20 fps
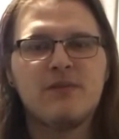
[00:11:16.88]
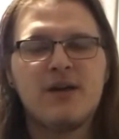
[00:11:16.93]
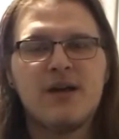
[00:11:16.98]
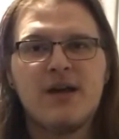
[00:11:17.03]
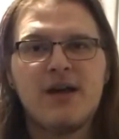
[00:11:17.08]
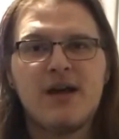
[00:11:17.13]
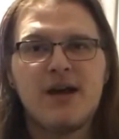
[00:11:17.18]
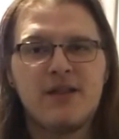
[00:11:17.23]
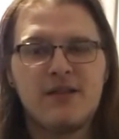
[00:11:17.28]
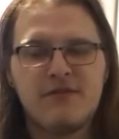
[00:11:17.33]

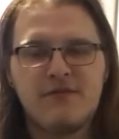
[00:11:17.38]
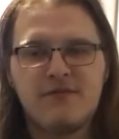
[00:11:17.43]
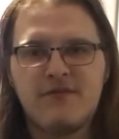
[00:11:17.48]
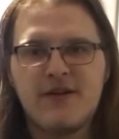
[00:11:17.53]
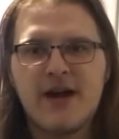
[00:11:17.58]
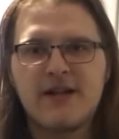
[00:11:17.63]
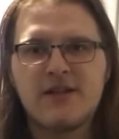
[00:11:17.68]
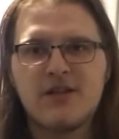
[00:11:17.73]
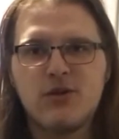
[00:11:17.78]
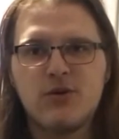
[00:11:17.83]
And the
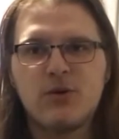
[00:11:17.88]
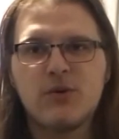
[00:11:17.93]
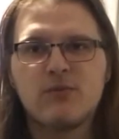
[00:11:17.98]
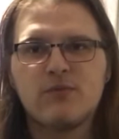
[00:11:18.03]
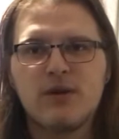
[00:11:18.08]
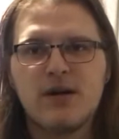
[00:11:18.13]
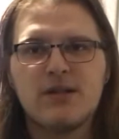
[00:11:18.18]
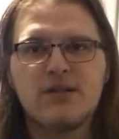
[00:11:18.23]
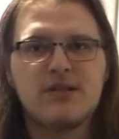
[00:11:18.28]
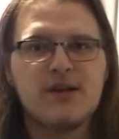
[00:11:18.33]
fact that you can
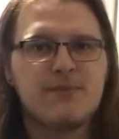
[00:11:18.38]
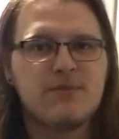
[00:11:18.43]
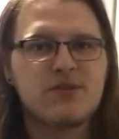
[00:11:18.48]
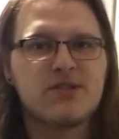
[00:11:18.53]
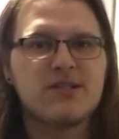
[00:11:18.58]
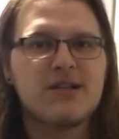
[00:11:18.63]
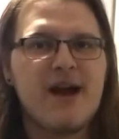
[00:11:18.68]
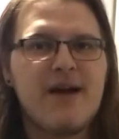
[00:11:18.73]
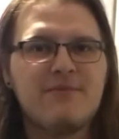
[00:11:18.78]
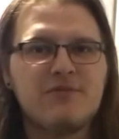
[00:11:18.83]
run double
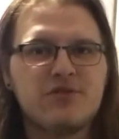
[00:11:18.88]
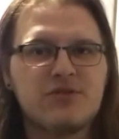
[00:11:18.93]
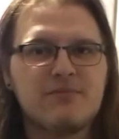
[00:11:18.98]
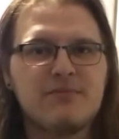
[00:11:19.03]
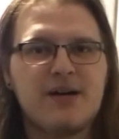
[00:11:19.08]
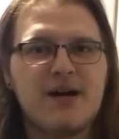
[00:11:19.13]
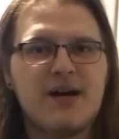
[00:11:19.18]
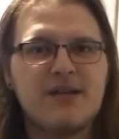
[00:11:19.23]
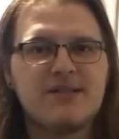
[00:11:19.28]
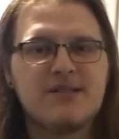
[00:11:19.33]
scavenger
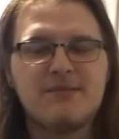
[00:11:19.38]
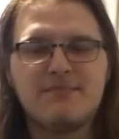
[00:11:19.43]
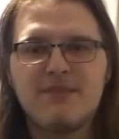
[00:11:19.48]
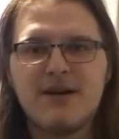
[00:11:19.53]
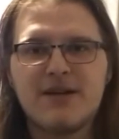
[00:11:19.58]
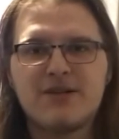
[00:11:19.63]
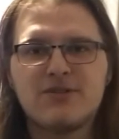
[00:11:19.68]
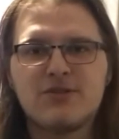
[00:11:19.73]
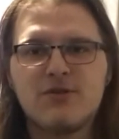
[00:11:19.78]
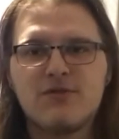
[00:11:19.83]
mods that
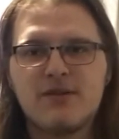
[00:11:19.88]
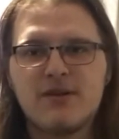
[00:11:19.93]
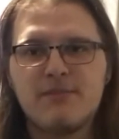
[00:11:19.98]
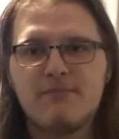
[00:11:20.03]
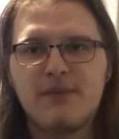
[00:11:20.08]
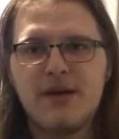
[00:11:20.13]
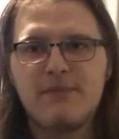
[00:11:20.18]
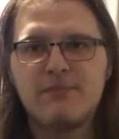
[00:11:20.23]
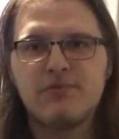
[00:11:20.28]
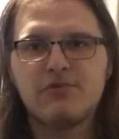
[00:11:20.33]
make it so that
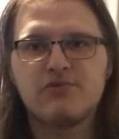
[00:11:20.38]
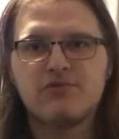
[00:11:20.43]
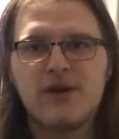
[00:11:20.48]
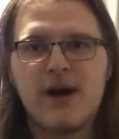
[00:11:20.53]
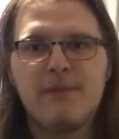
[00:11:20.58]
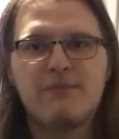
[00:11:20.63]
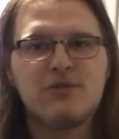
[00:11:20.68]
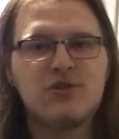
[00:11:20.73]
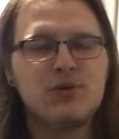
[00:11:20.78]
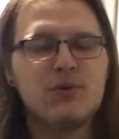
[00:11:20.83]
people
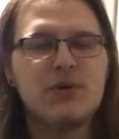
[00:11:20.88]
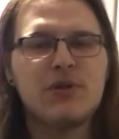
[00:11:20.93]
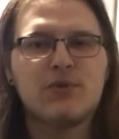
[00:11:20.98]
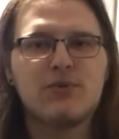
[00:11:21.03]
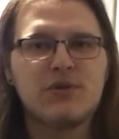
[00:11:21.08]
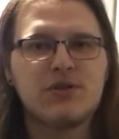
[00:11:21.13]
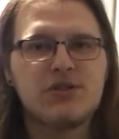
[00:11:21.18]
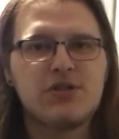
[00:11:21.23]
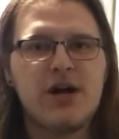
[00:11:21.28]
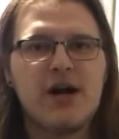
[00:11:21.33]
drop 2 and
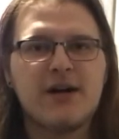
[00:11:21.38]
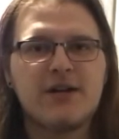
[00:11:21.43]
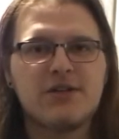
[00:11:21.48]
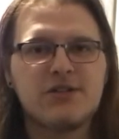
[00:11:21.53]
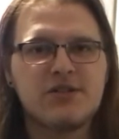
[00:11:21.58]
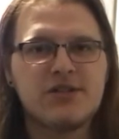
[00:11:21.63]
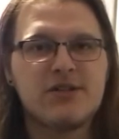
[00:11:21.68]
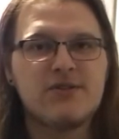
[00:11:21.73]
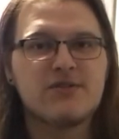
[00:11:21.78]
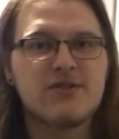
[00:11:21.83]
3 shotgun
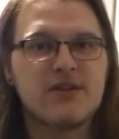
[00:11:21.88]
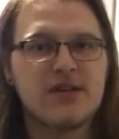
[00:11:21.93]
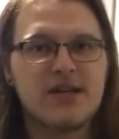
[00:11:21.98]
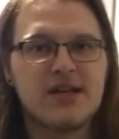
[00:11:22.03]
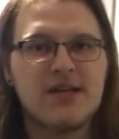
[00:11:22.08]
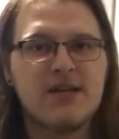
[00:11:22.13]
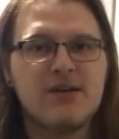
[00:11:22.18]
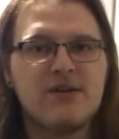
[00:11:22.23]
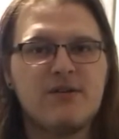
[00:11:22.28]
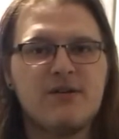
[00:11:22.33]
shells on a
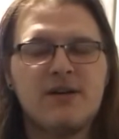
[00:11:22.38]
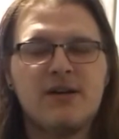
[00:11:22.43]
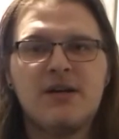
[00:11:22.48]
kill.